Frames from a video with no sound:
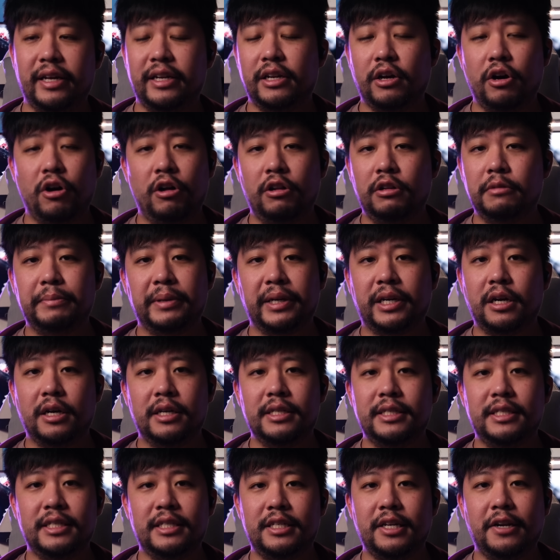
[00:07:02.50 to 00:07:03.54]
and all
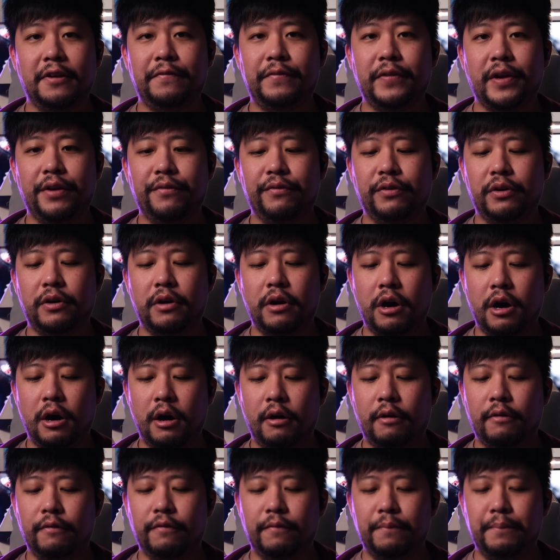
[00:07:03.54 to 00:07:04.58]
because it's in favor
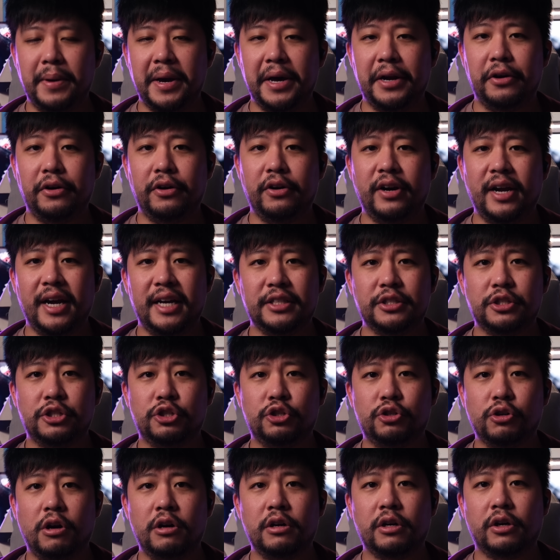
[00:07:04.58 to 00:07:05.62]
of better and
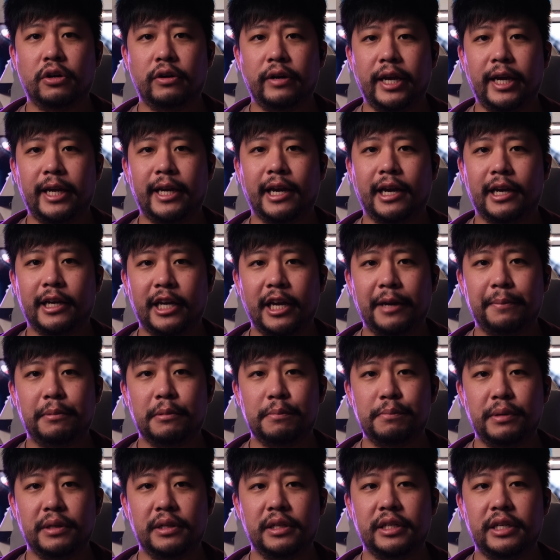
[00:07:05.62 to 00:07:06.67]
stronger AI
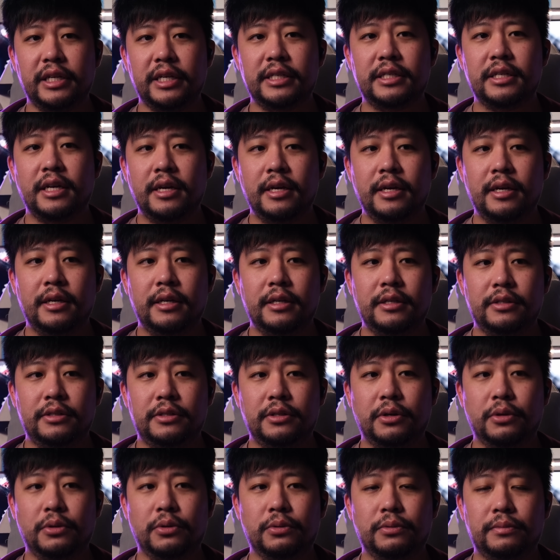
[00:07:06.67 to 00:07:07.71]
capabilities.
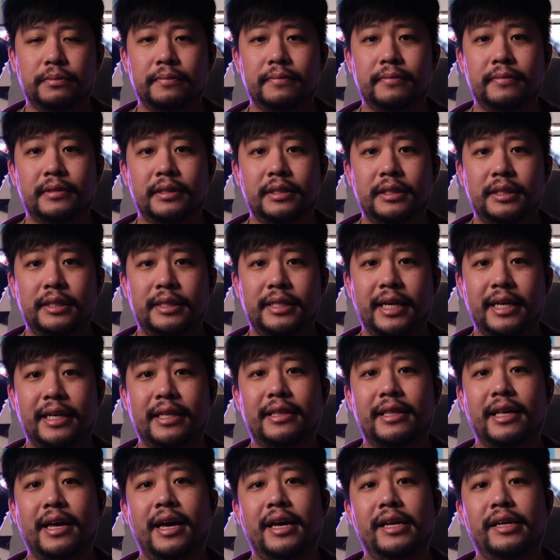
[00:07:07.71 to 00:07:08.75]
So
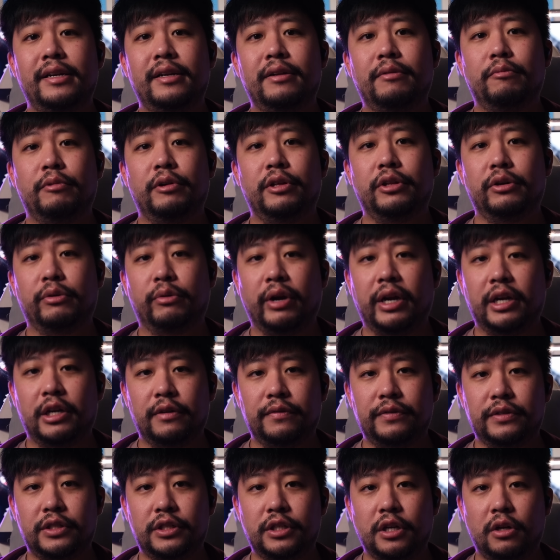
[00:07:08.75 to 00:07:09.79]
take that with a grain
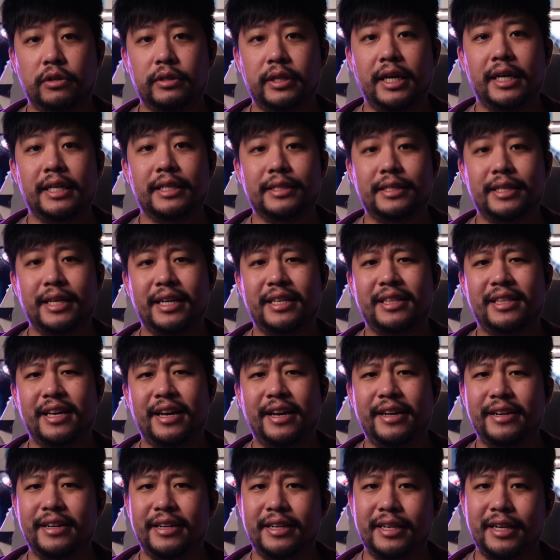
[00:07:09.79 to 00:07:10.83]
of salt and take
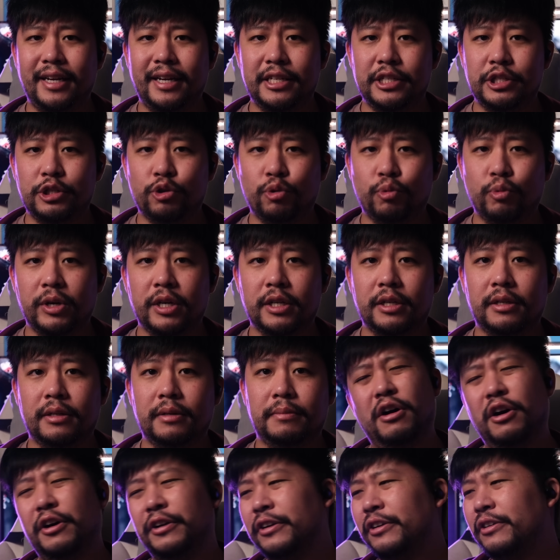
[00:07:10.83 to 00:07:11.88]
that as you
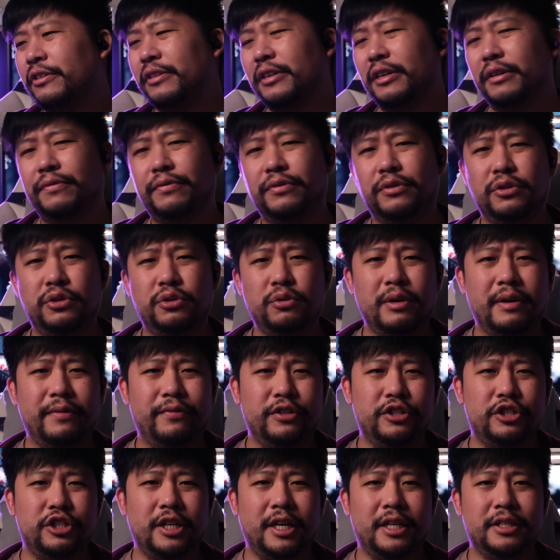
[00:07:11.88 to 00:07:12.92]
will. Honor, if you do have
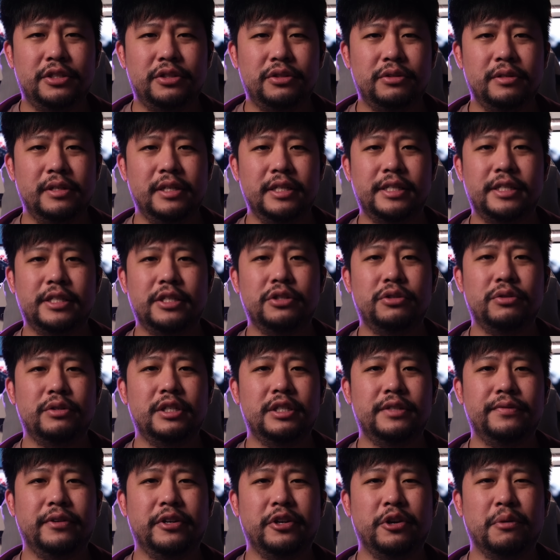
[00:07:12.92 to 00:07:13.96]
a chance to listen to
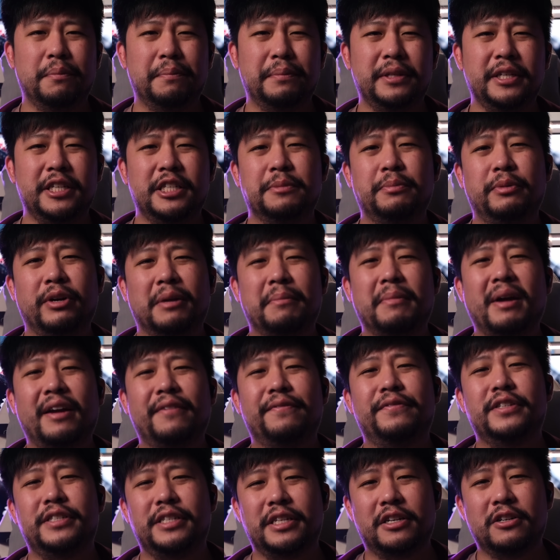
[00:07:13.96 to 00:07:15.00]
this video, please bring
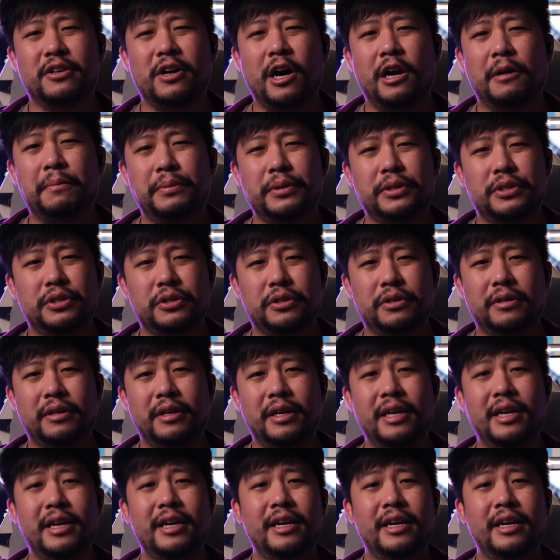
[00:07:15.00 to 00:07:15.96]
back physical aperture.